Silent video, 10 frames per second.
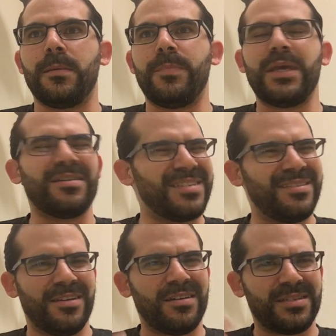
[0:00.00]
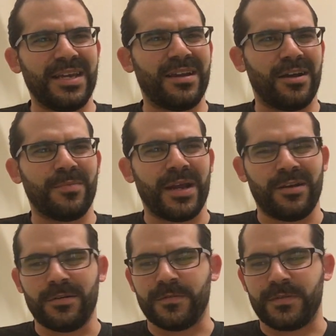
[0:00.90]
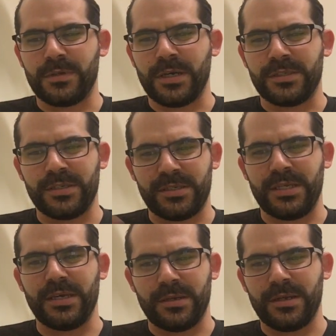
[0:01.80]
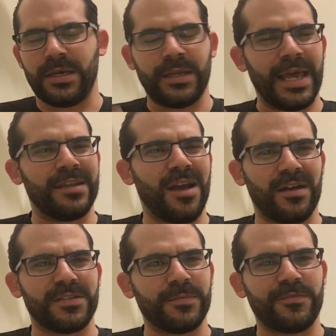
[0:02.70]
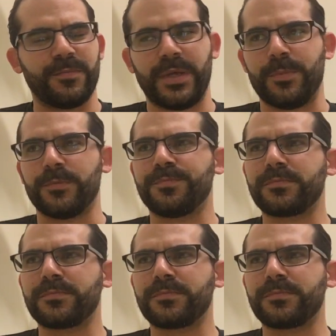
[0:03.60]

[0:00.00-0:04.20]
because it does get on my nerves to see it ad nauseum from people.